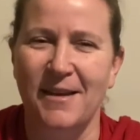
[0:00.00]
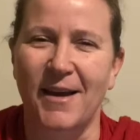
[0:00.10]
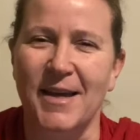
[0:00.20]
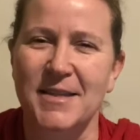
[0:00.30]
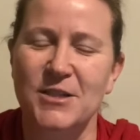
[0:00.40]

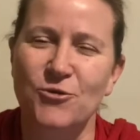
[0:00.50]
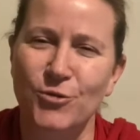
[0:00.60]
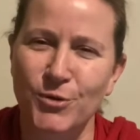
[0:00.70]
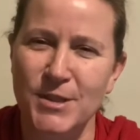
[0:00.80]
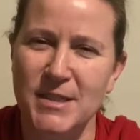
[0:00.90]
And the
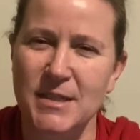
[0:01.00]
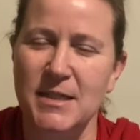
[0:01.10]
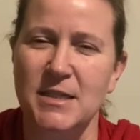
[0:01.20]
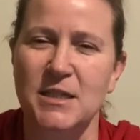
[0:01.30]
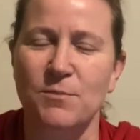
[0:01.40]
truths that he
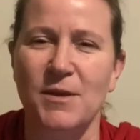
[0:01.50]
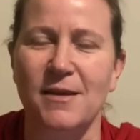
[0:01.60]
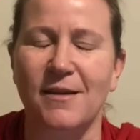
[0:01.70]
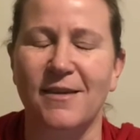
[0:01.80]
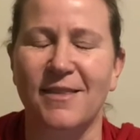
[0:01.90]

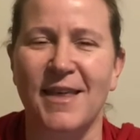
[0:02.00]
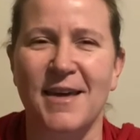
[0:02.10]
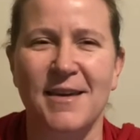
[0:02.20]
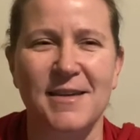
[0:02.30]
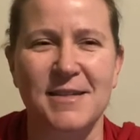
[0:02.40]
speaks,
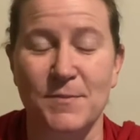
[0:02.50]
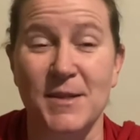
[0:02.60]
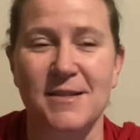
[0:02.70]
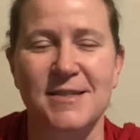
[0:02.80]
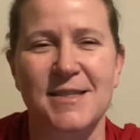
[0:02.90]

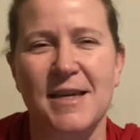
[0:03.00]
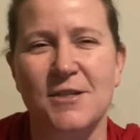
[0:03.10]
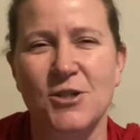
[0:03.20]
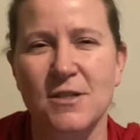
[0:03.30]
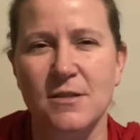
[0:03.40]
they're
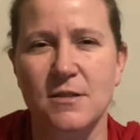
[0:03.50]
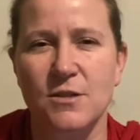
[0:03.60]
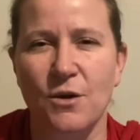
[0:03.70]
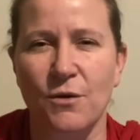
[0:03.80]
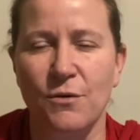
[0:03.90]
just
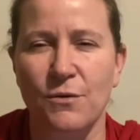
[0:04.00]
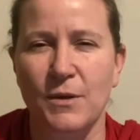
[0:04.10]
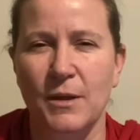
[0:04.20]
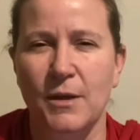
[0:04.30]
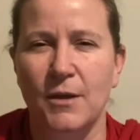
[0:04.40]
so
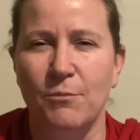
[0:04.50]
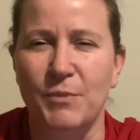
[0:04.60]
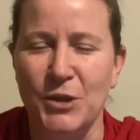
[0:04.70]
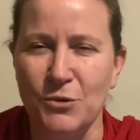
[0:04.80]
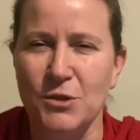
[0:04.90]

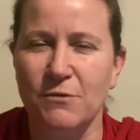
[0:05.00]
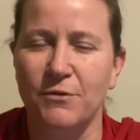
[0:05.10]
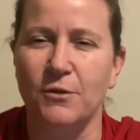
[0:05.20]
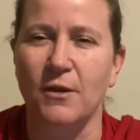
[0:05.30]
beautiful